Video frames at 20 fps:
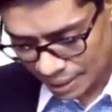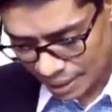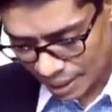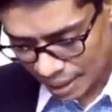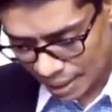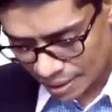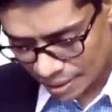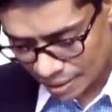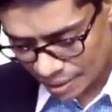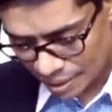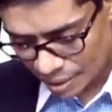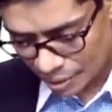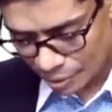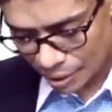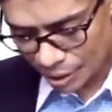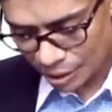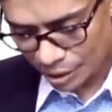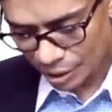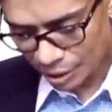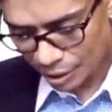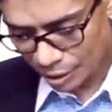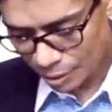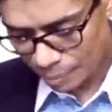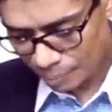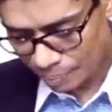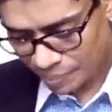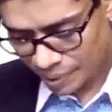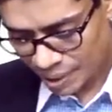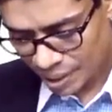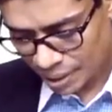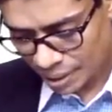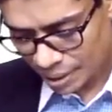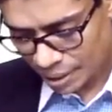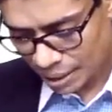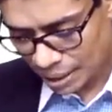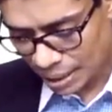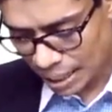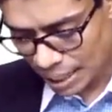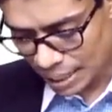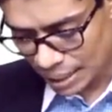has a duration of
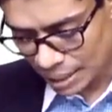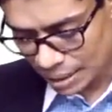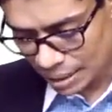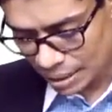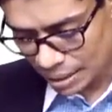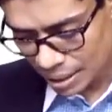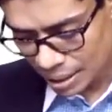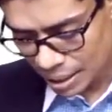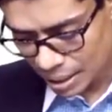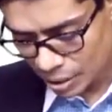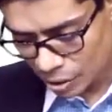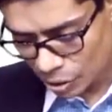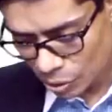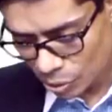90